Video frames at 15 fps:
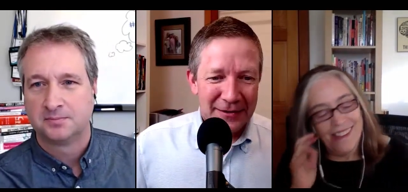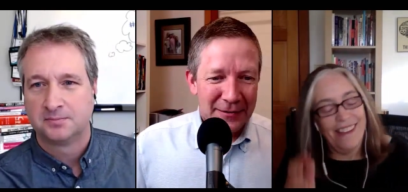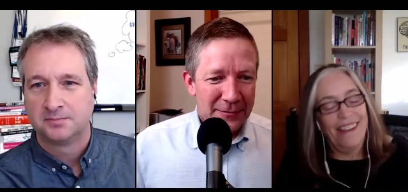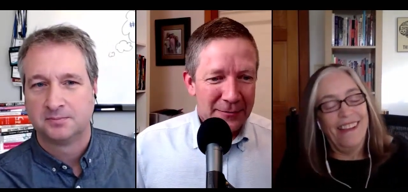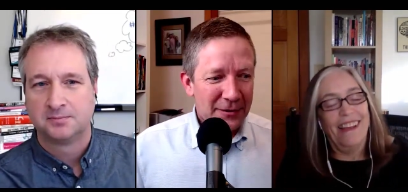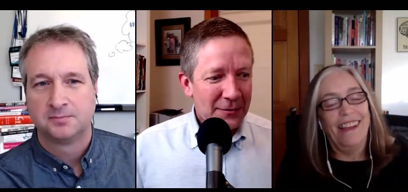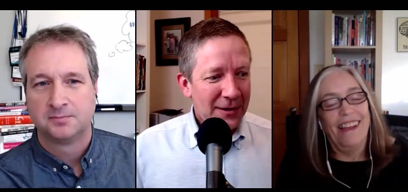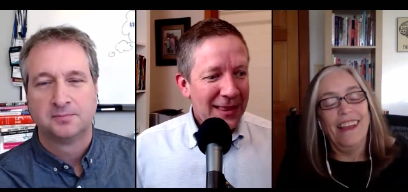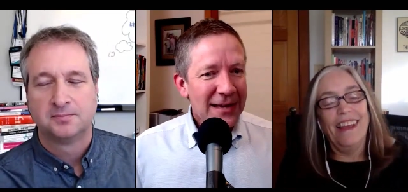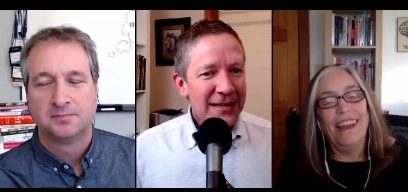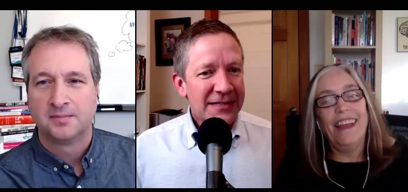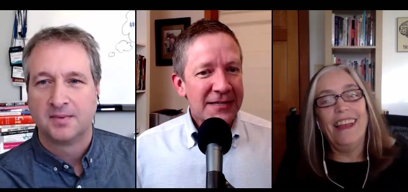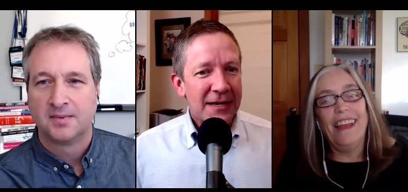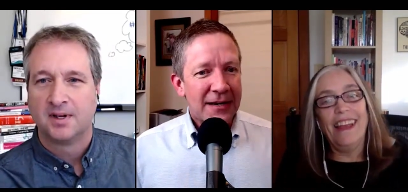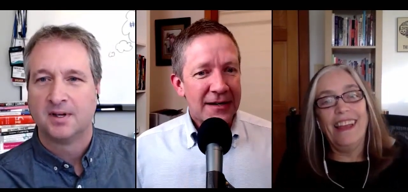Speaker 1: But we like
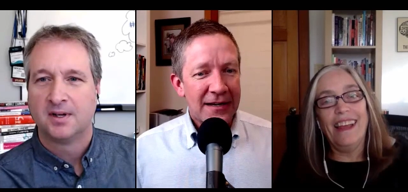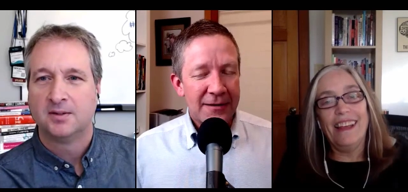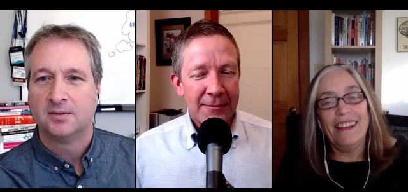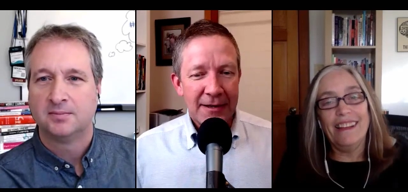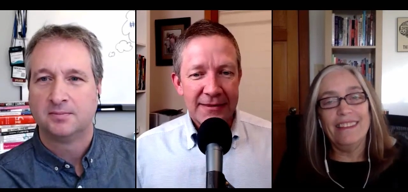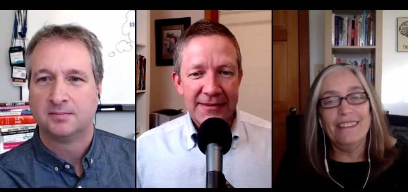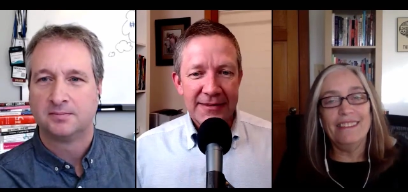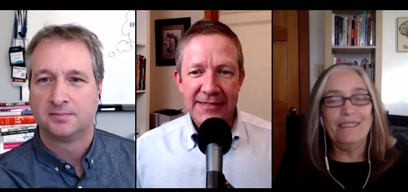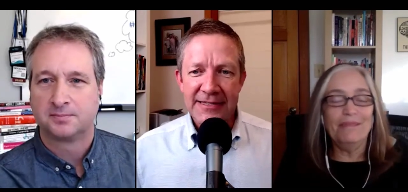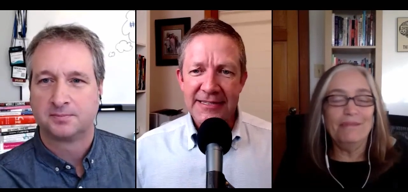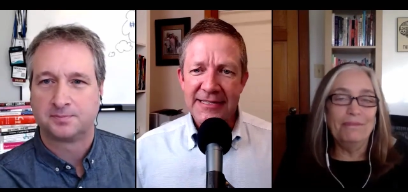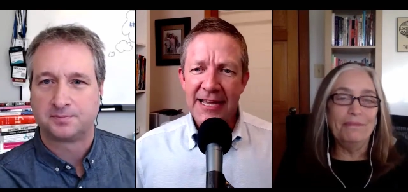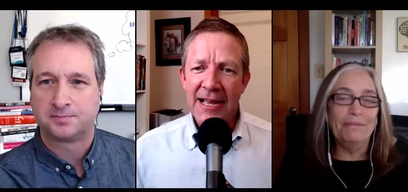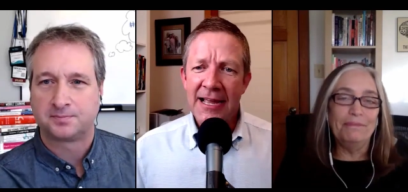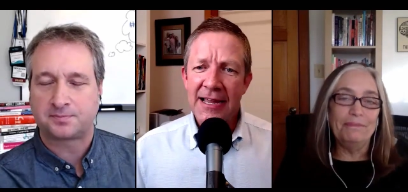talking about the
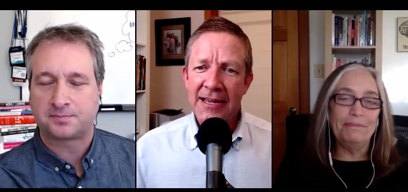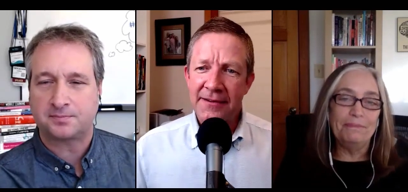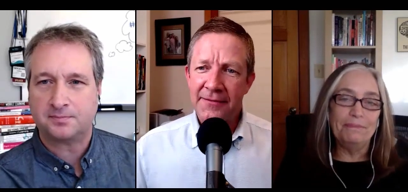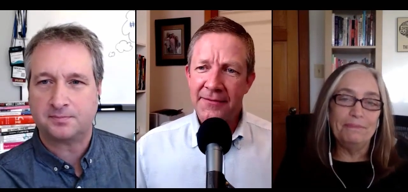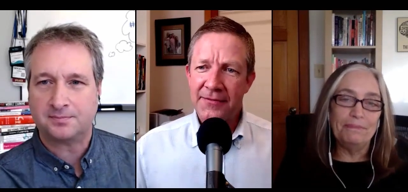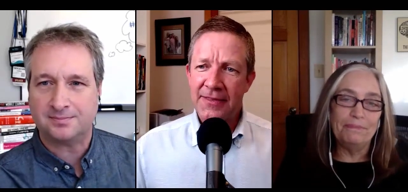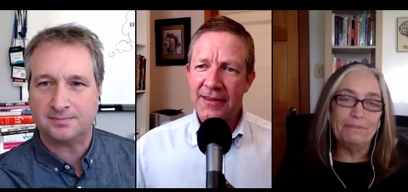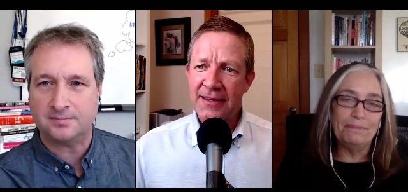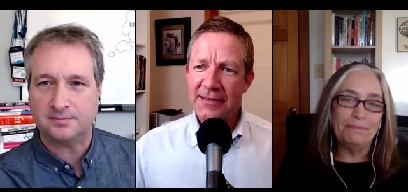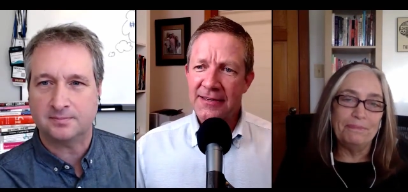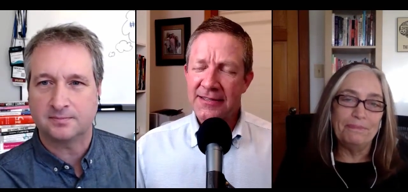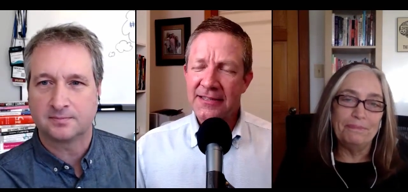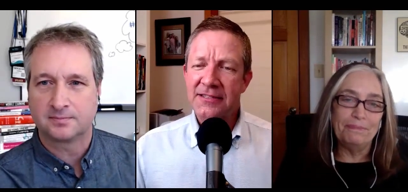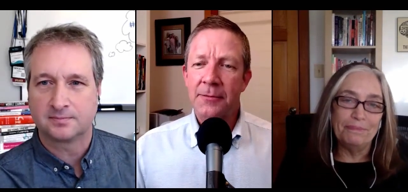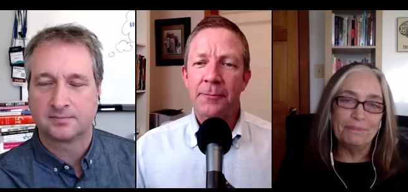design of things.
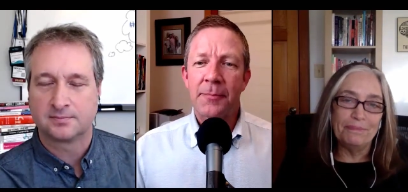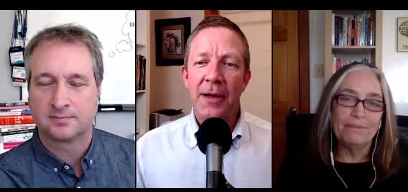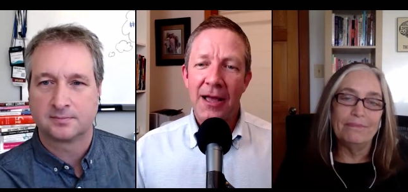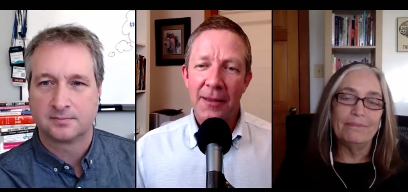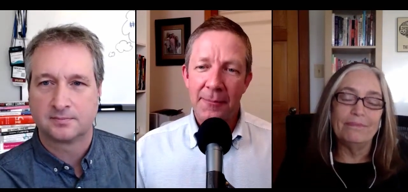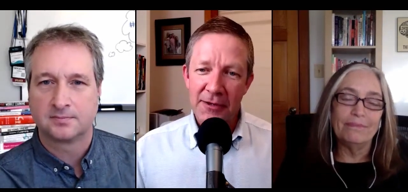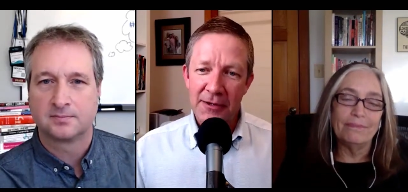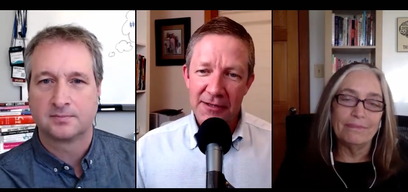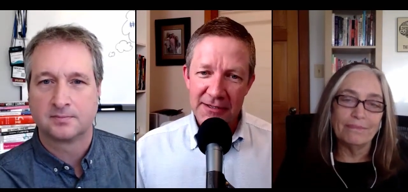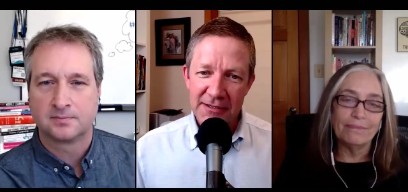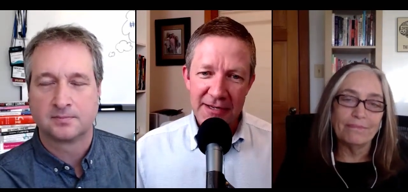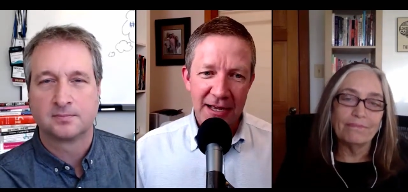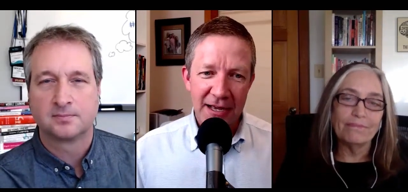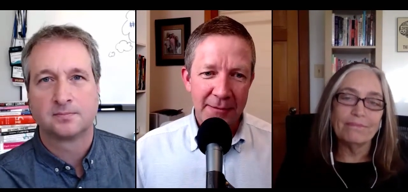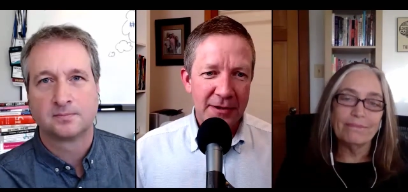It's a popular
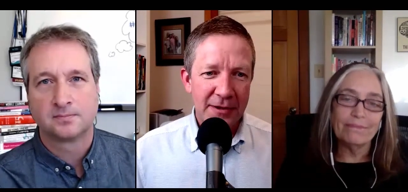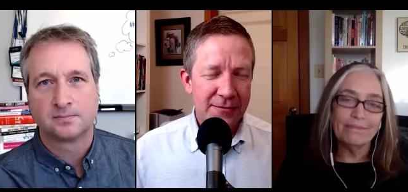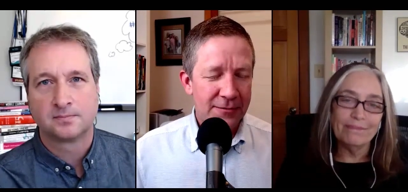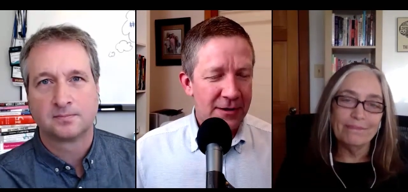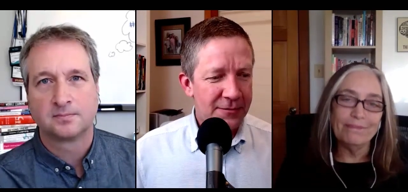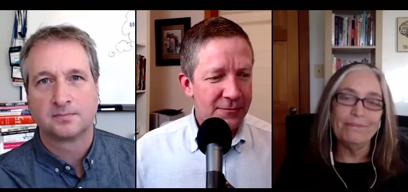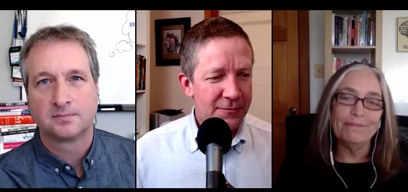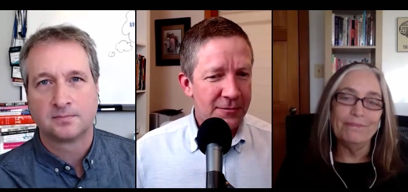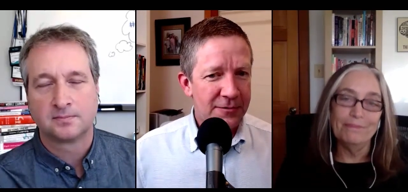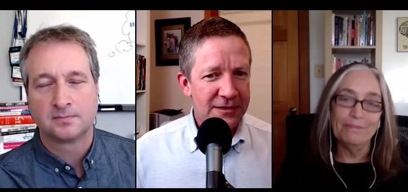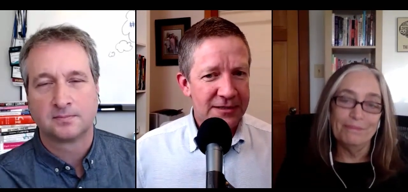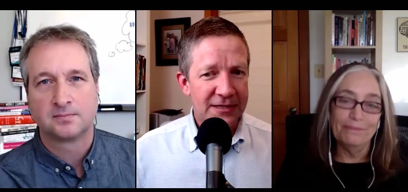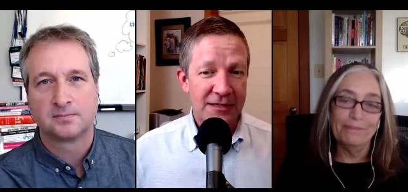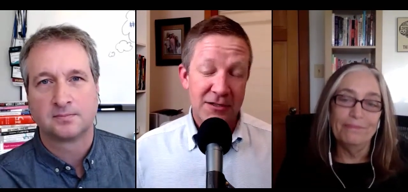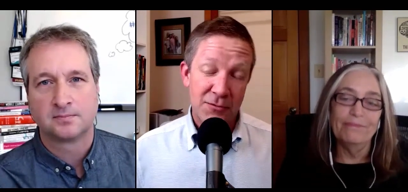topic when we're
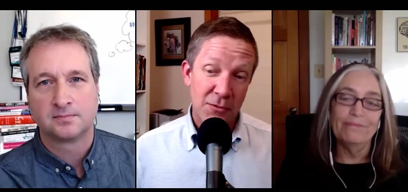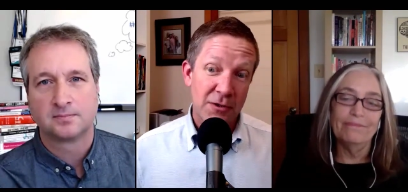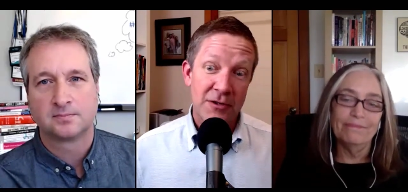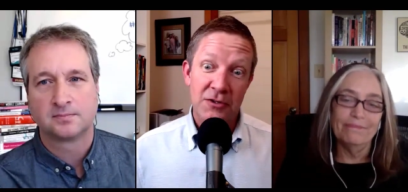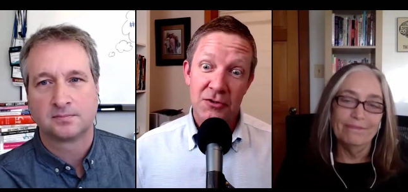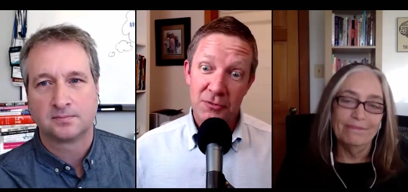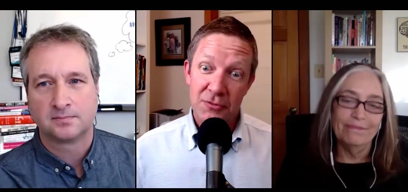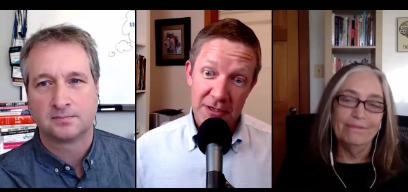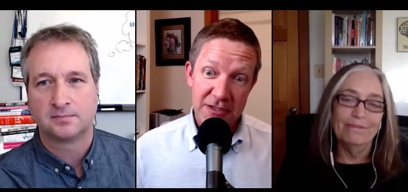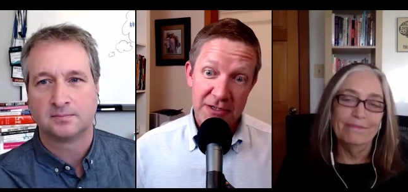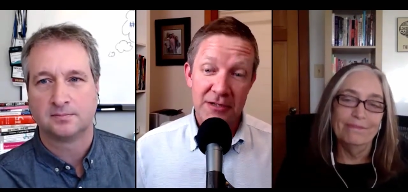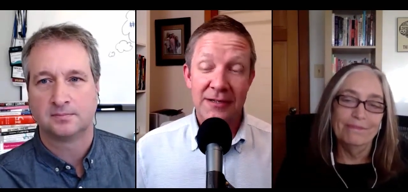since we're instructional